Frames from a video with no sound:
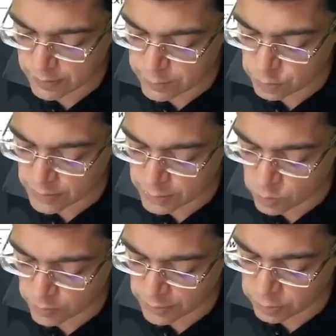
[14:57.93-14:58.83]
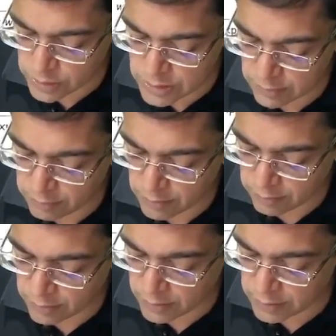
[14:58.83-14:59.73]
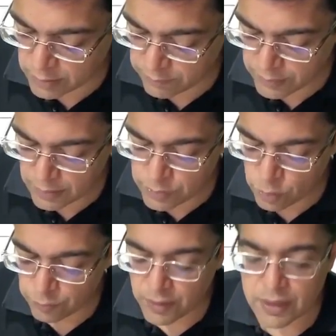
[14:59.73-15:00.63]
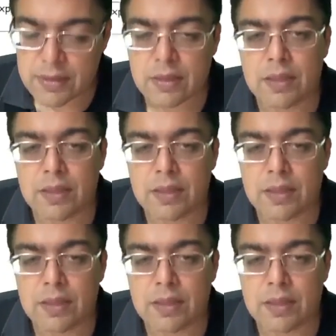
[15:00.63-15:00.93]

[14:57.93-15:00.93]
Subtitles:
So that is what we need to just have an idea so far as the